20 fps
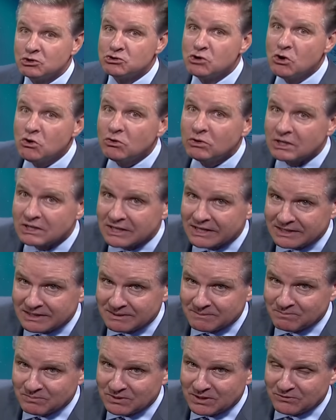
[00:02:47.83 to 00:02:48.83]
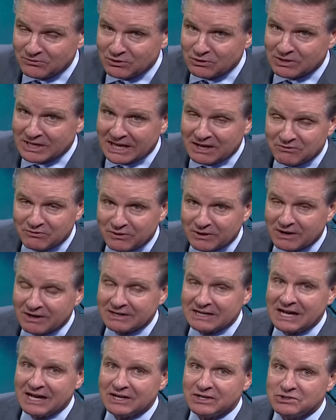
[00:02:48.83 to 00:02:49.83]
Google it if you can't figure
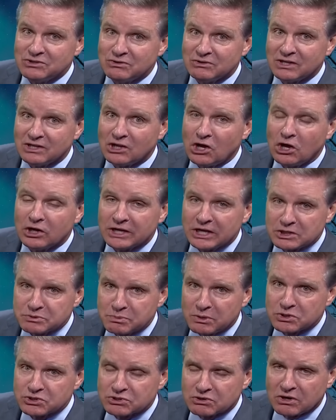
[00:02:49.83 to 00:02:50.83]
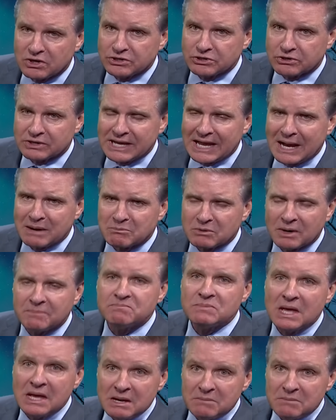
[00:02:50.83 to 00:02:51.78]
out how to do the long exposure on your camera.